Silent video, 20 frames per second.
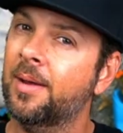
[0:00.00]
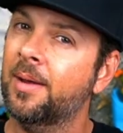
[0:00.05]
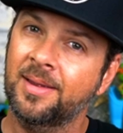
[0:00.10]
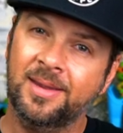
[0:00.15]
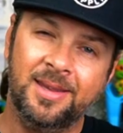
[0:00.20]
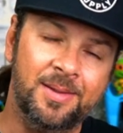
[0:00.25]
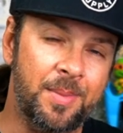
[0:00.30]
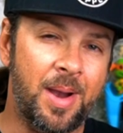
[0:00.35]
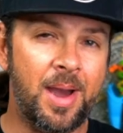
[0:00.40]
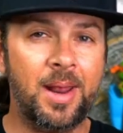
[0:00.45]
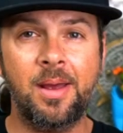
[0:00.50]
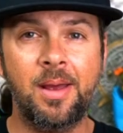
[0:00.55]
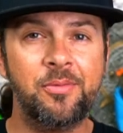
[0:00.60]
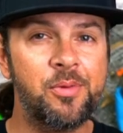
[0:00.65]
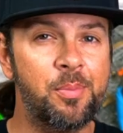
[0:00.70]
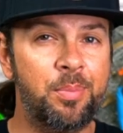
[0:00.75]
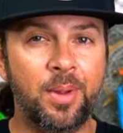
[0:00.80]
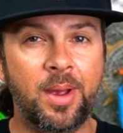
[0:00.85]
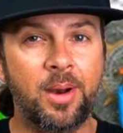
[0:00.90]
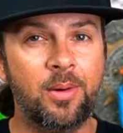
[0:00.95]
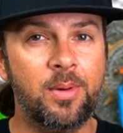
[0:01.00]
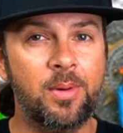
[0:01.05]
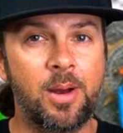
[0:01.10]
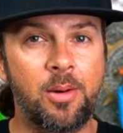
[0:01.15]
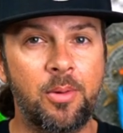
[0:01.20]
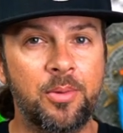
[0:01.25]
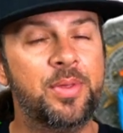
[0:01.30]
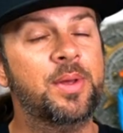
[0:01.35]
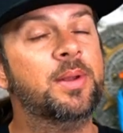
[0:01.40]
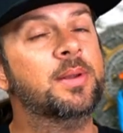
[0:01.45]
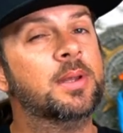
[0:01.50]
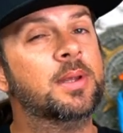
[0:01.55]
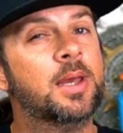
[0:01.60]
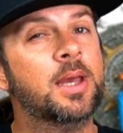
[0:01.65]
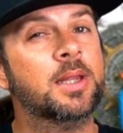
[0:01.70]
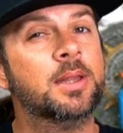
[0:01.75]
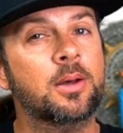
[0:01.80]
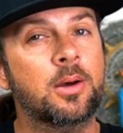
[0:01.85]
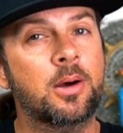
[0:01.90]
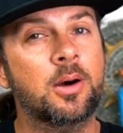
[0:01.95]
you might have to play around with it to
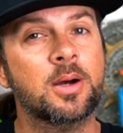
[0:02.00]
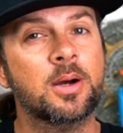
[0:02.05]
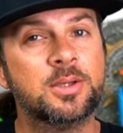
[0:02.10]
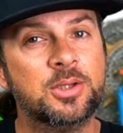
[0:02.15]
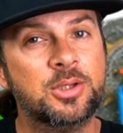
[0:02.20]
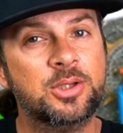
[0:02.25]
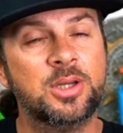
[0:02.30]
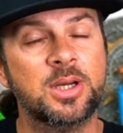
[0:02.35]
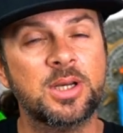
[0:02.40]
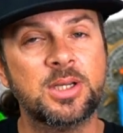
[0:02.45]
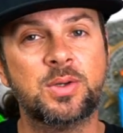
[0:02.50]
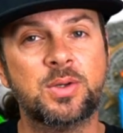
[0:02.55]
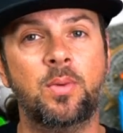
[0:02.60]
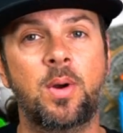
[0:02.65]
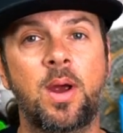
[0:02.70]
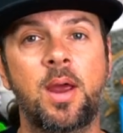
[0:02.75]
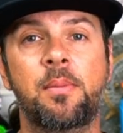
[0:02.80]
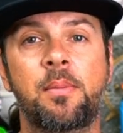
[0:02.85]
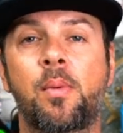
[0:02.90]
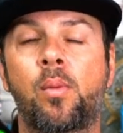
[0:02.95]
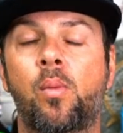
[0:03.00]
get the hooks just right.